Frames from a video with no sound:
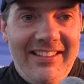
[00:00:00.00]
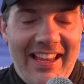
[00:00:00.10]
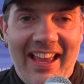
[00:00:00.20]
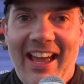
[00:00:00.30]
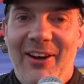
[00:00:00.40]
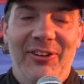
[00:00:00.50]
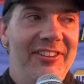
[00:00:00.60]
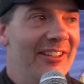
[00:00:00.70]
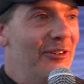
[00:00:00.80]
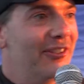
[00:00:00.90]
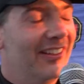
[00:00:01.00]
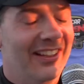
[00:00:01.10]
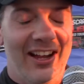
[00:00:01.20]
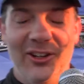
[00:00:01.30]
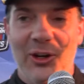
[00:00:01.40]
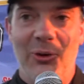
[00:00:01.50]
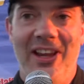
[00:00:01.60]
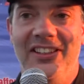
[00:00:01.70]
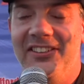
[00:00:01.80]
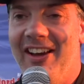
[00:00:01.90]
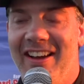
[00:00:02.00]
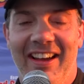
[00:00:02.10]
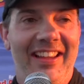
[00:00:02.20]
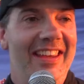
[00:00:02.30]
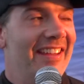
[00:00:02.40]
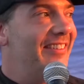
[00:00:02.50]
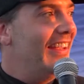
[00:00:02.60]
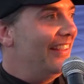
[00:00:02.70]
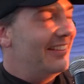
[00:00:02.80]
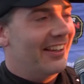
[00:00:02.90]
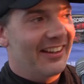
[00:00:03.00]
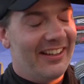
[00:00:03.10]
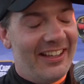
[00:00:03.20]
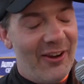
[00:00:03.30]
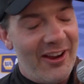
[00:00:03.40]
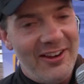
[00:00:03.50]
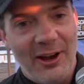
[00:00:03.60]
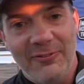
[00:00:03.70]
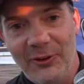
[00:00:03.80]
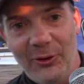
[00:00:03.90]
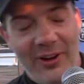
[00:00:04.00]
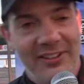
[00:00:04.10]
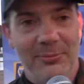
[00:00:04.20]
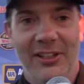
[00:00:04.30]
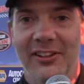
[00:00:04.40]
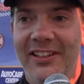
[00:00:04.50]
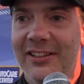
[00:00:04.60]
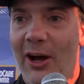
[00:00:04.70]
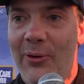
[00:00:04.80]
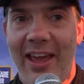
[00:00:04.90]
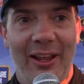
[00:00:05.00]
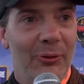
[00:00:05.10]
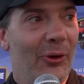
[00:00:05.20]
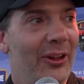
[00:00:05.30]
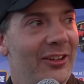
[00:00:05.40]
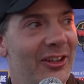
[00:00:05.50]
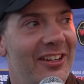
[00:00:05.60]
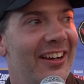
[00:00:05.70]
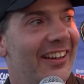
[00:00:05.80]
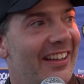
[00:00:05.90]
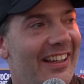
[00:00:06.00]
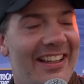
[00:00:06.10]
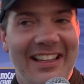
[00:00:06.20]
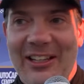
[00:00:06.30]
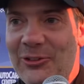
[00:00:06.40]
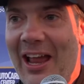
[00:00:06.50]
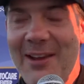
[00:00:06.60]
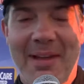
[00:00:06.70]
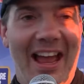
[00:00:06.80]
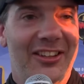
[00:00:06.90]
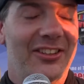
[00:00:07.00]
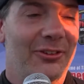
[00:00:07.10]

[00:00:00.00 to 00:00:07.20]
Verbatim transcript: Yeah, it was it was a, a good race. Uh, I can't thank uh, Gary enough for racing me clean. Uh, we had a really good uh, drag match,